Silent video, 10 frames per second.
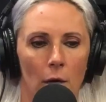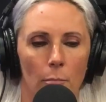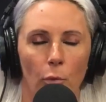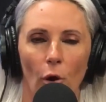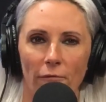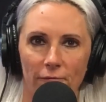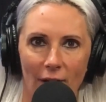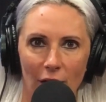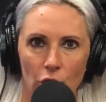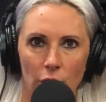
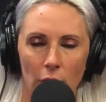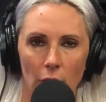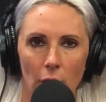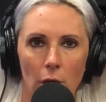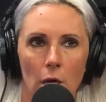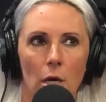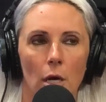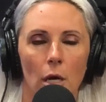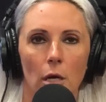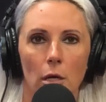professional,
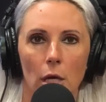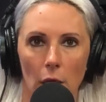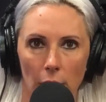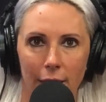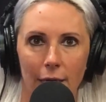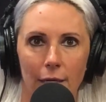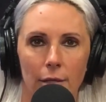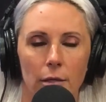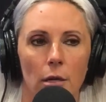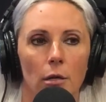
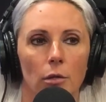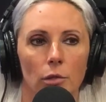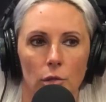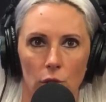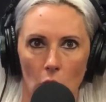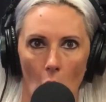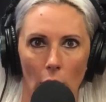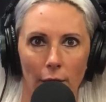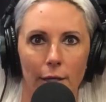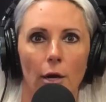clean,
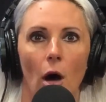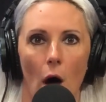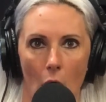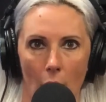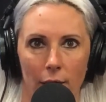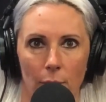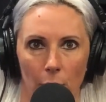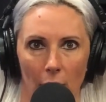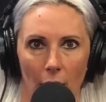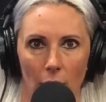solid hockey
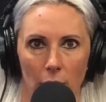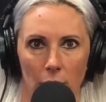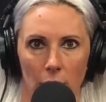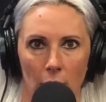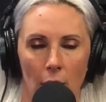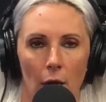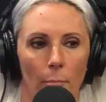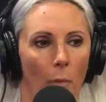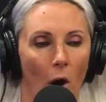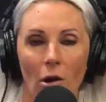player.
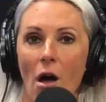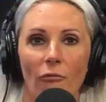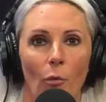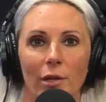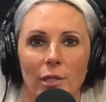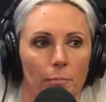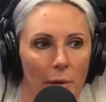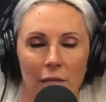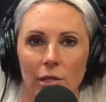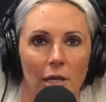Barkov wasn't
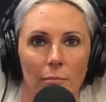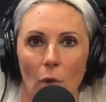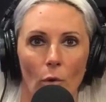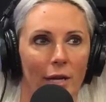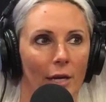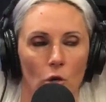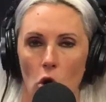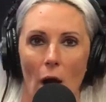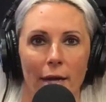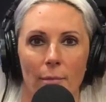pissing and moaning and
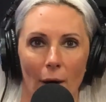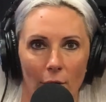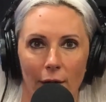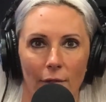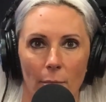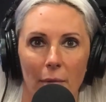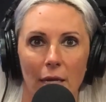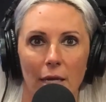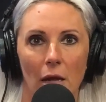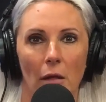crying about it in the
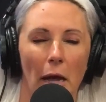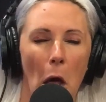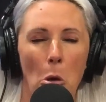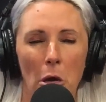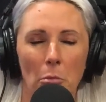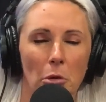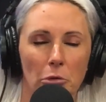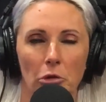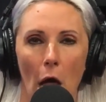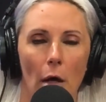media. Like, how come
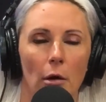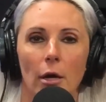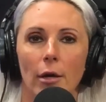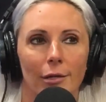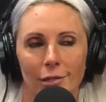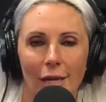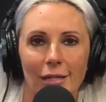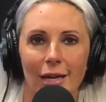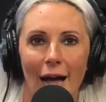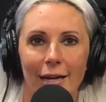this guy? It's not
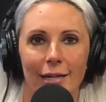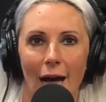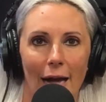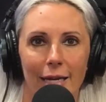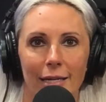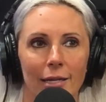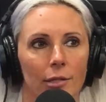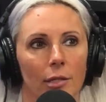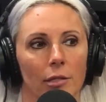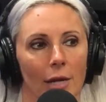the kind of guy he
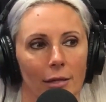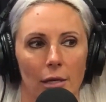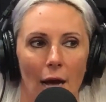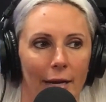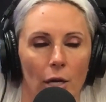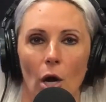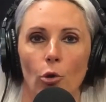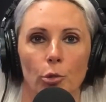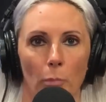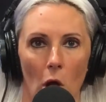is. It's not the kind of
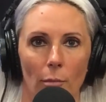coach Paul